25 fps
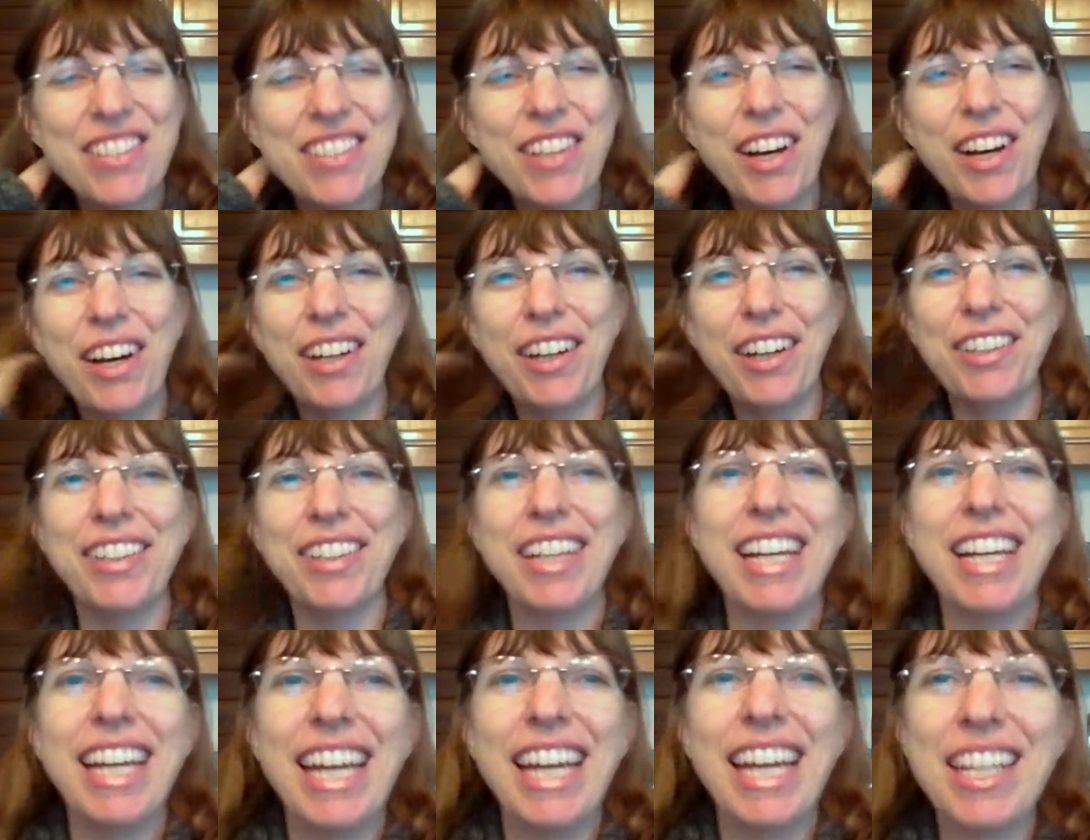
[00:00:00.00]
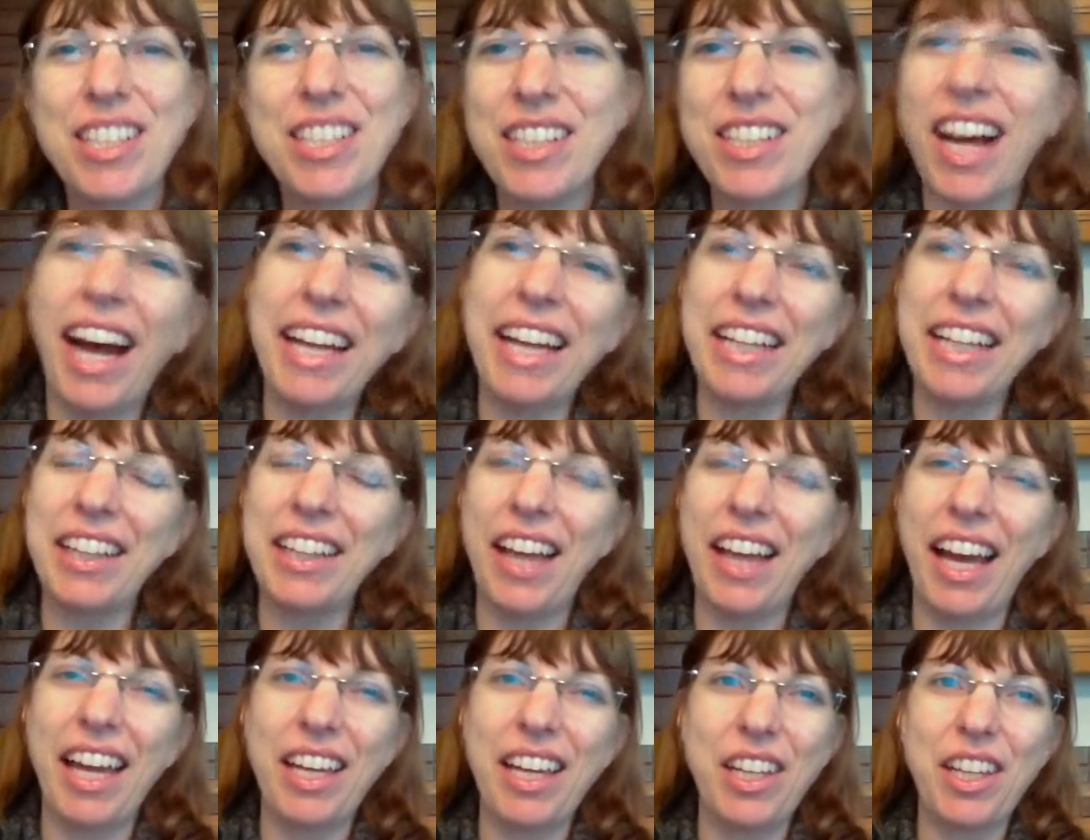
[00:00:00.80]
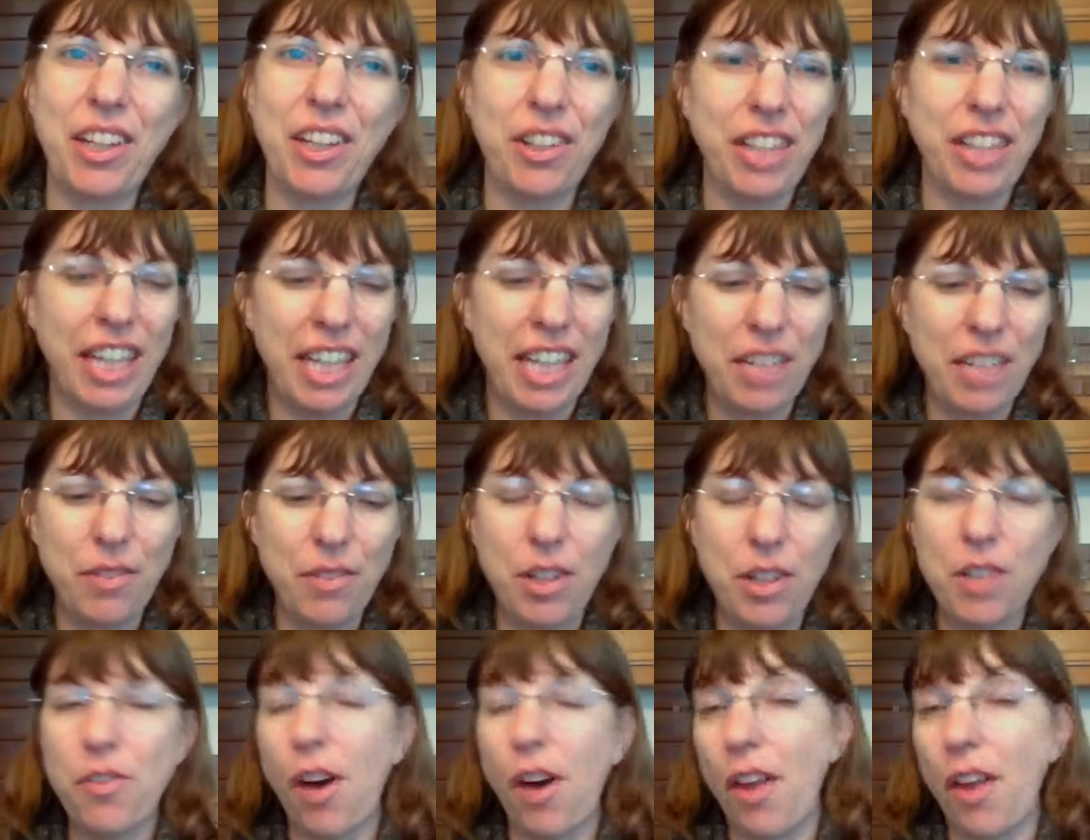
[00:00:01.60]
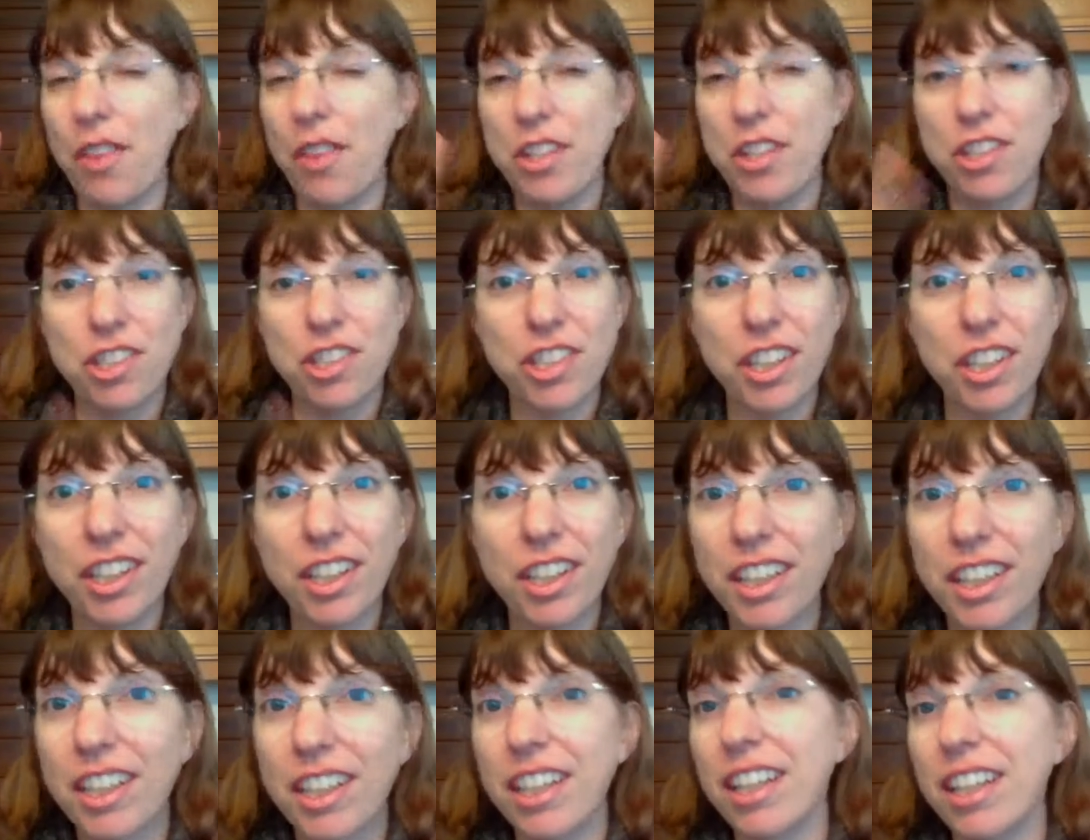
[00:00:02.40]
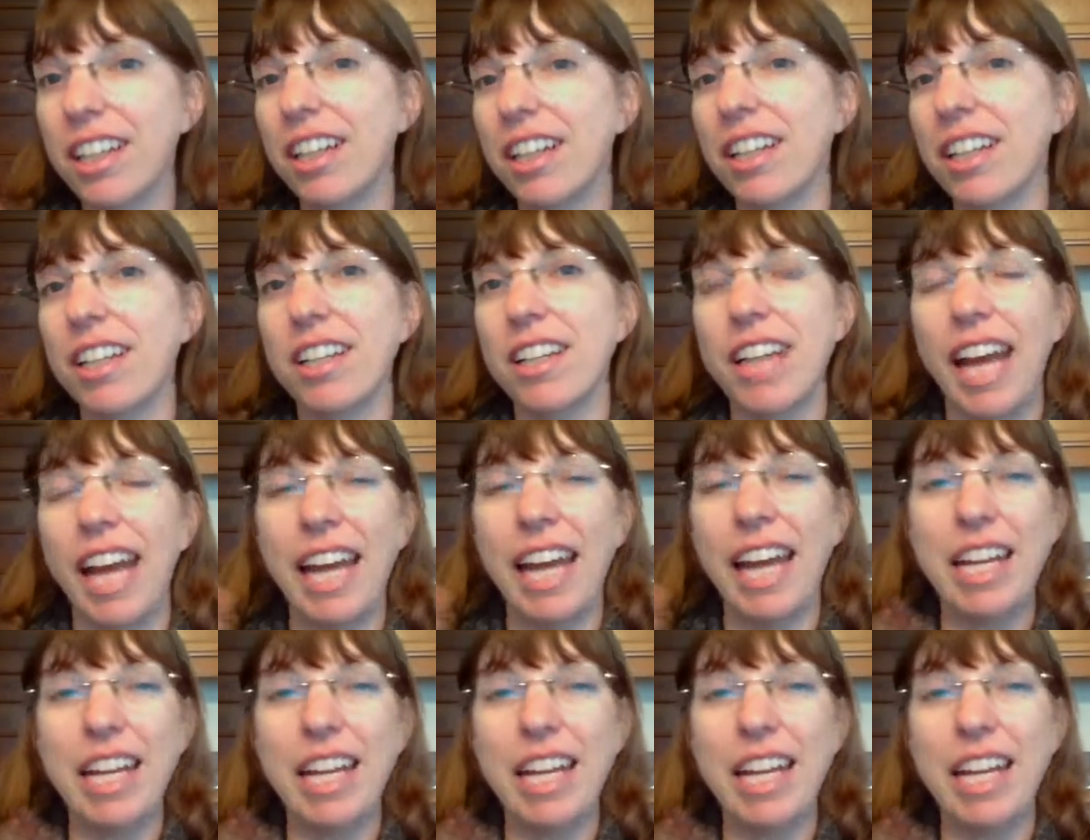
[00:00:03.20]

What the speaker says: So it's kind of like you're getting rid of all the sugar,